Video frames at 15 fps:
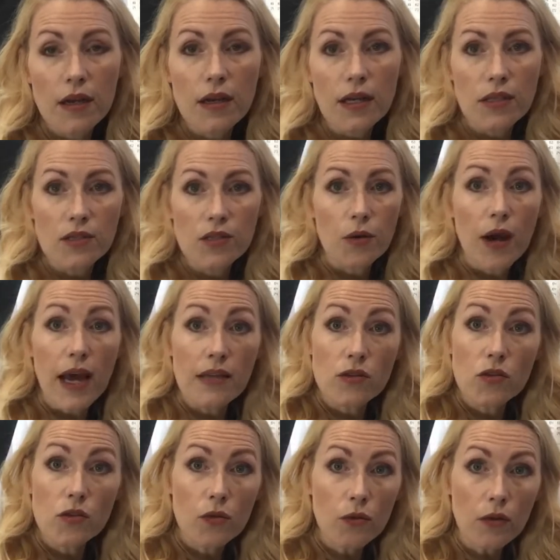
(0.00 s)
And so at
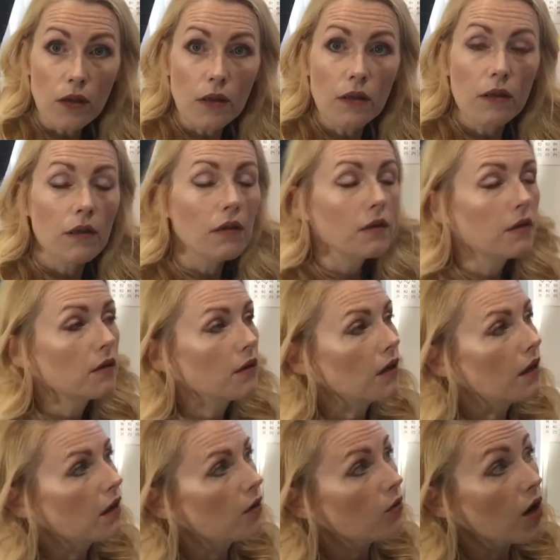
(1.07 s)
school,
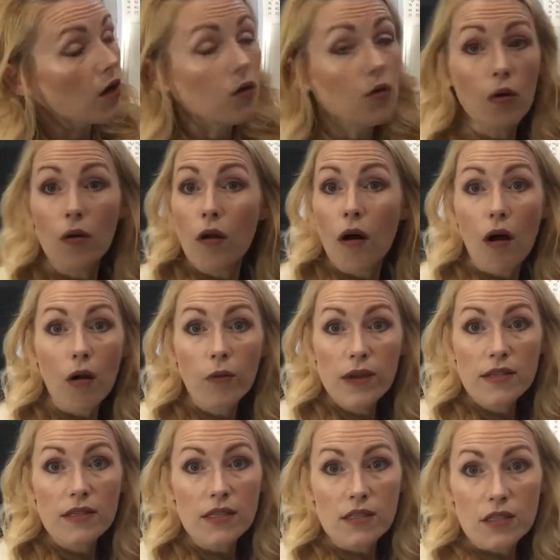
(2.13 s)
Our goal always
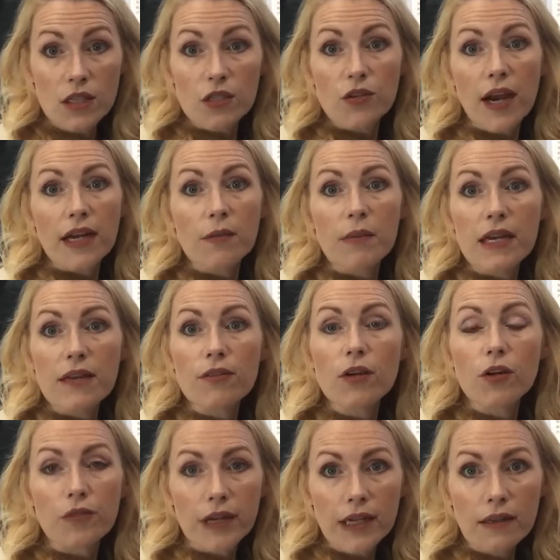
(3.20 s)
is to try to be in the
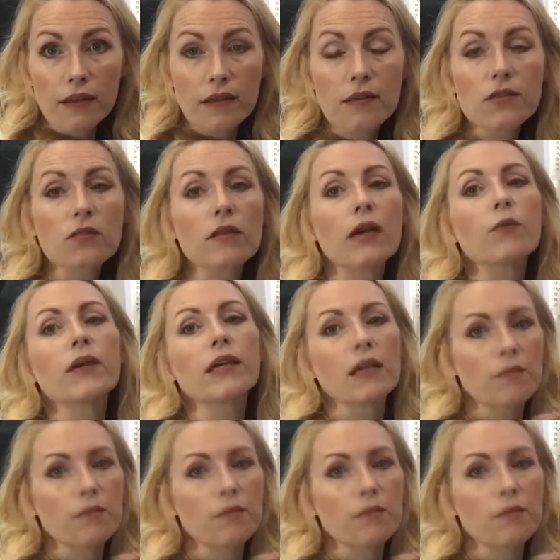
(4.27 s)
green so that we can